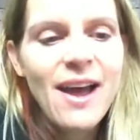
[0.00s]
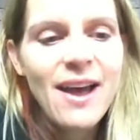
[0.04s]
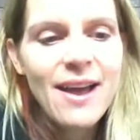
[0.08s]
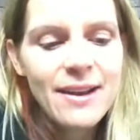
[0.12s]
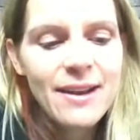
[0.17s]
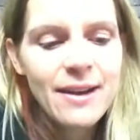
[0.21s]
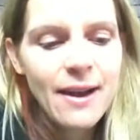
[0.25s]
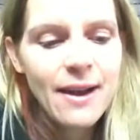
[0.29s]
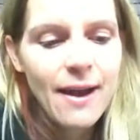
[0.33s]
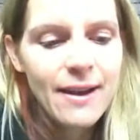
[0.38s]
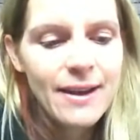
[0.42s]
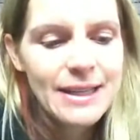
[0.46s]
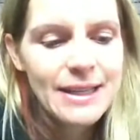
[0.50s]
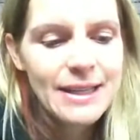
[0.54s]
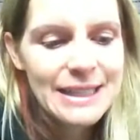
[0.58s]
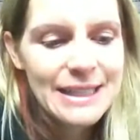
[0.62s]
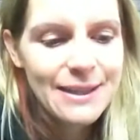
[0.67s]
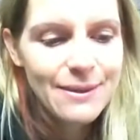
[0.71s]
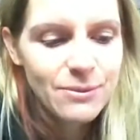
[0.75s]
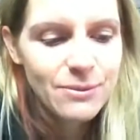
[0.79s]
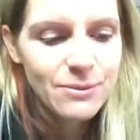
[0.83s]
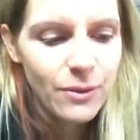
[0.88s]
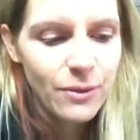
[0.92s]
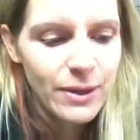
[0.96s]
and I
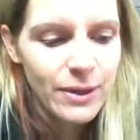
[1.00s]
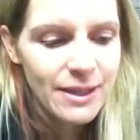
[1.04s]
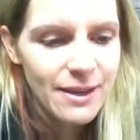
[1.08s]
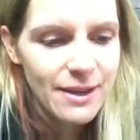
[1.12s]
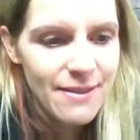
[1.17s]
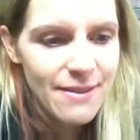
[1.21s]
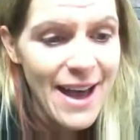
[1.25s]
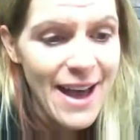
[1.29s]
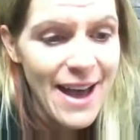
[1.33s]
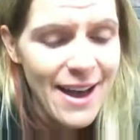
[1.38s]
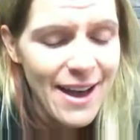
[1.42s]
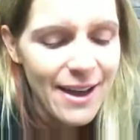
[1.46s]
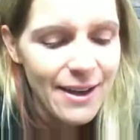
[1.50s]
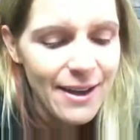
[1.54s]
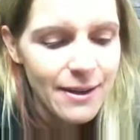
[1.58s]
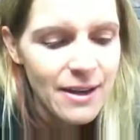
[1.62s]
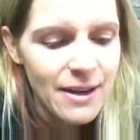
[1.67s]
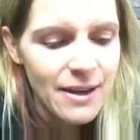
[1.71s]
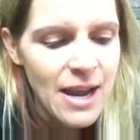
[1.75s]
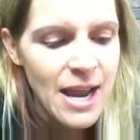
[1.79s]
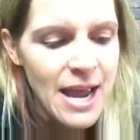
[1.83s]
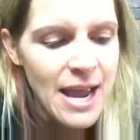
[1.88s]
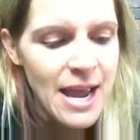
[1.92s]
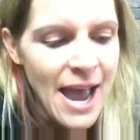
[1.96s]
ended up going to
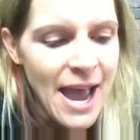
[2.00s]
that.